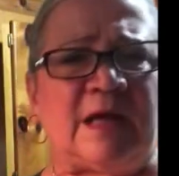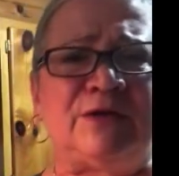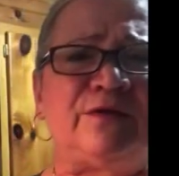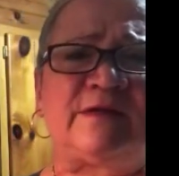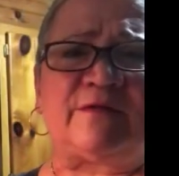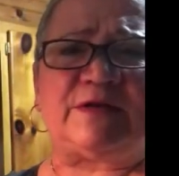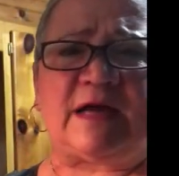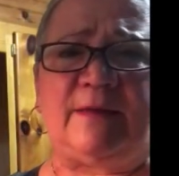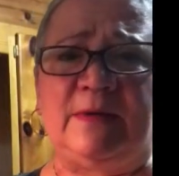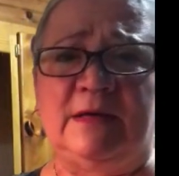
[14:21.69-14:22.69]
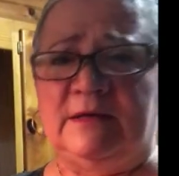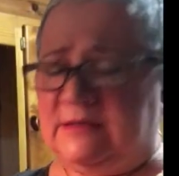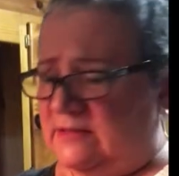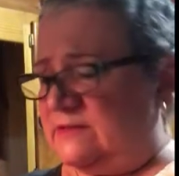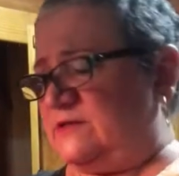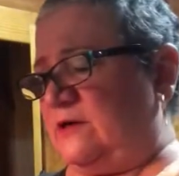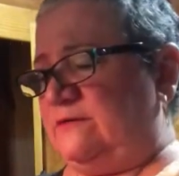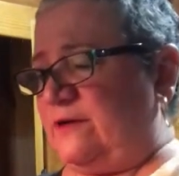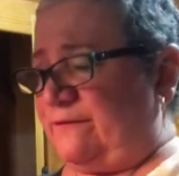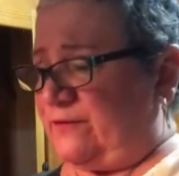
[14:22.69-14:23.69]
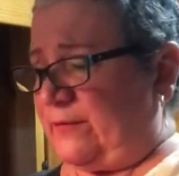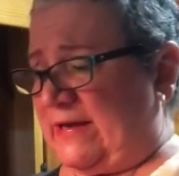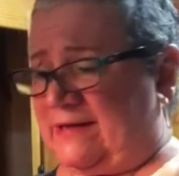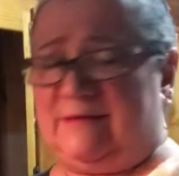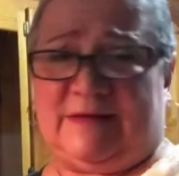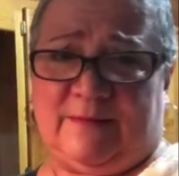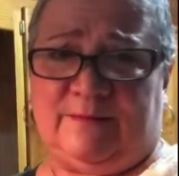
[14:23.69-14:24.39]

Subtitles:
I do this every time, so don't feel bad.